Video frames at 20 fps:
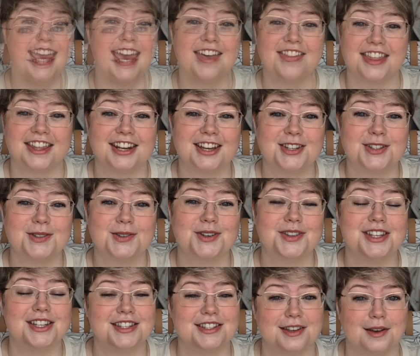And then I saw
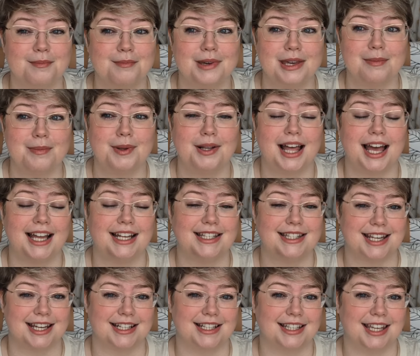that some people had
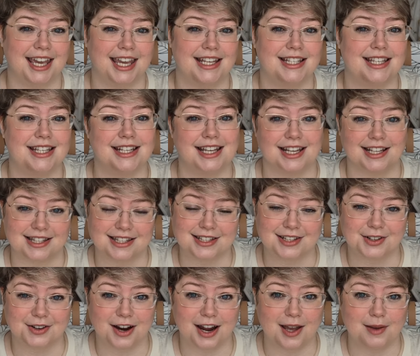dedicated
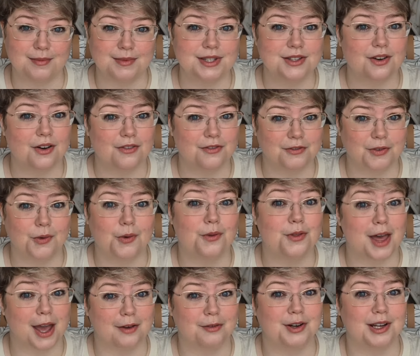Instagrams for
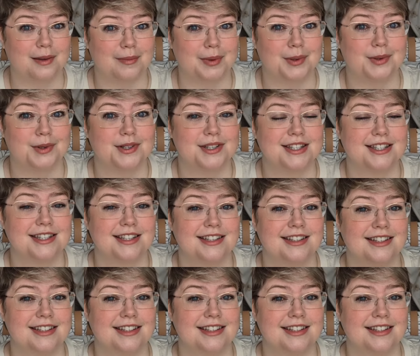their reborns.